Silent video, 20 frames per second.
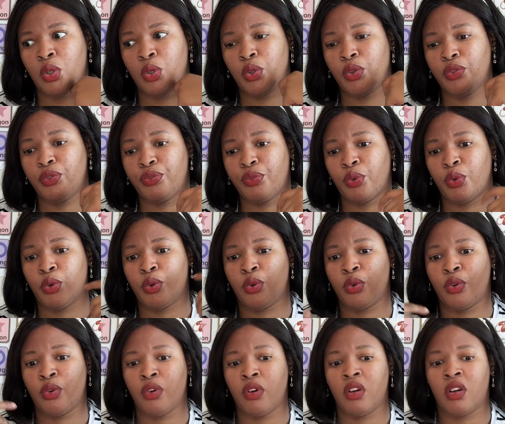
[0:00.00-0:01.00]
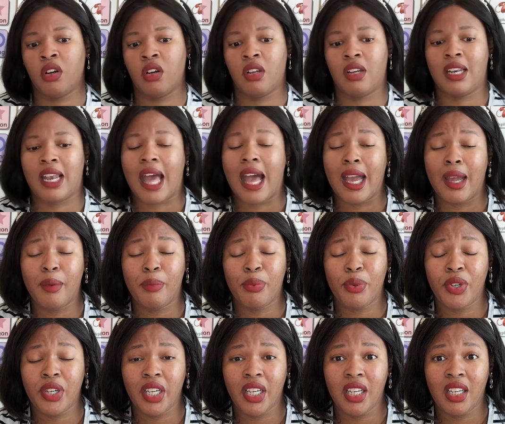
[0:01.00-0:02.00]
look for a
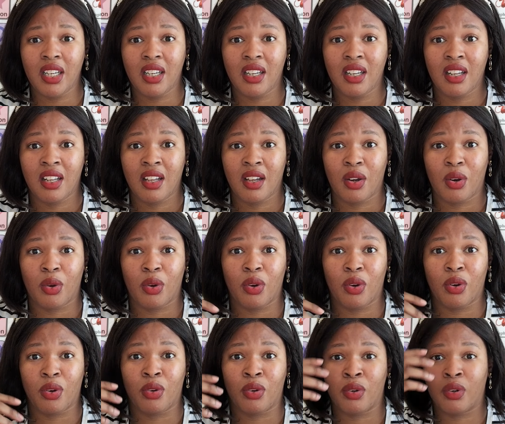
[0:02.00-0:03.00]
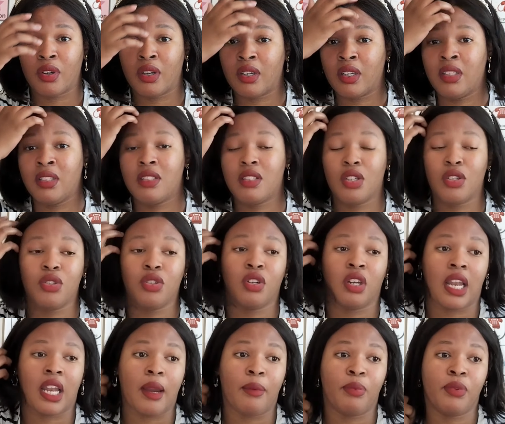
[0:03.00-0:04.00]
library. In
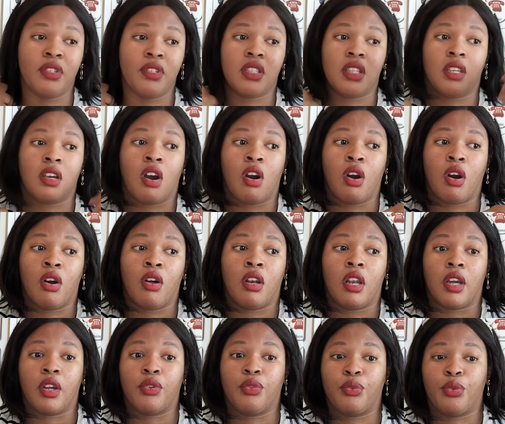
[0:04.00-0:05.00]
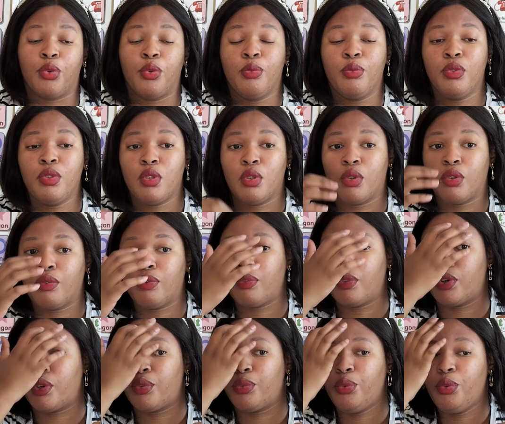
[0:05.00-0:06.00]
certain libraries there are like rooms. Look
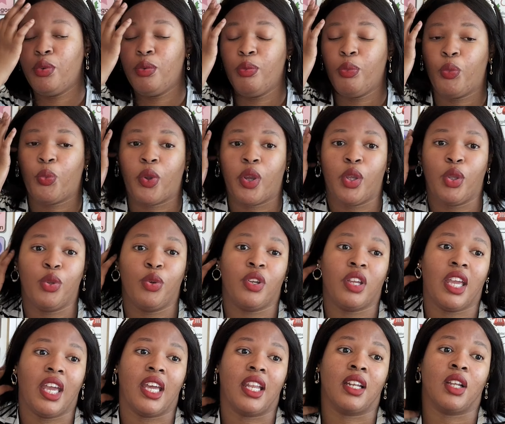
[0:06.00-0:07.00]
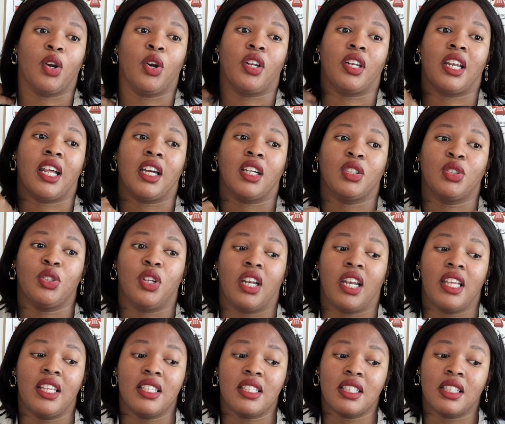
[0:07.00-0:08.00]
for a room where you can conduct
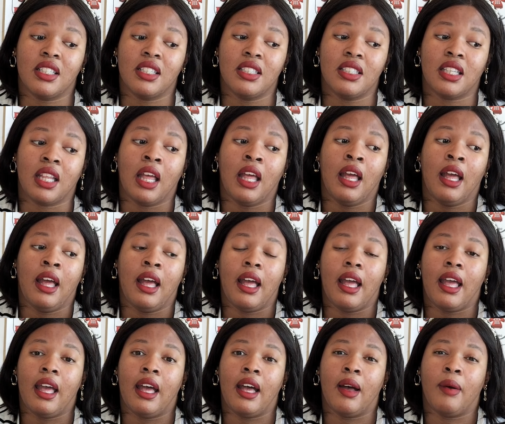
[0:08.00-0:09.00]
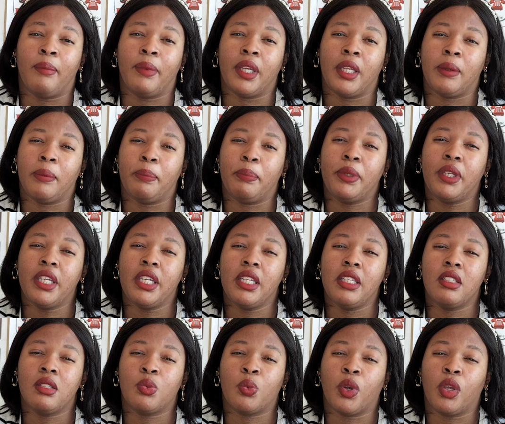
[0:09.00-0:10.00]
your lessons in
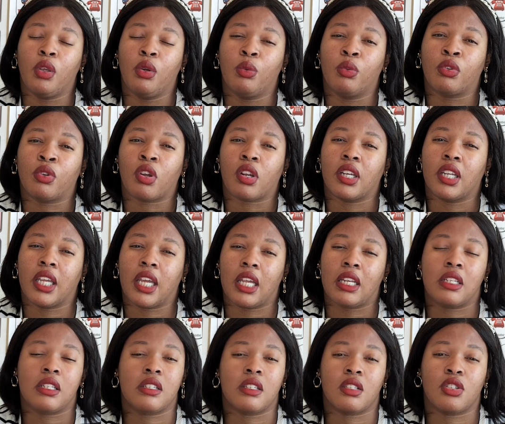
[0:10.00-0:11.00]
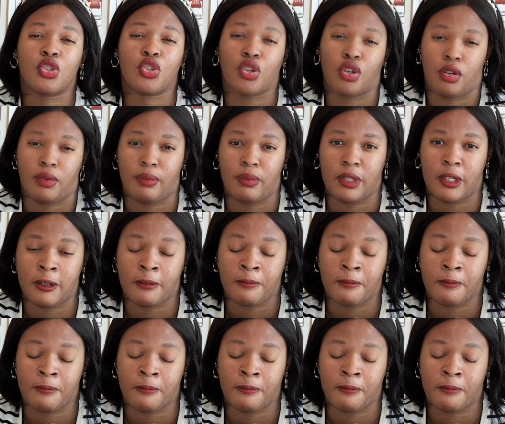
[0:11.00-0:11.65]
peace, where you will not get disturbed.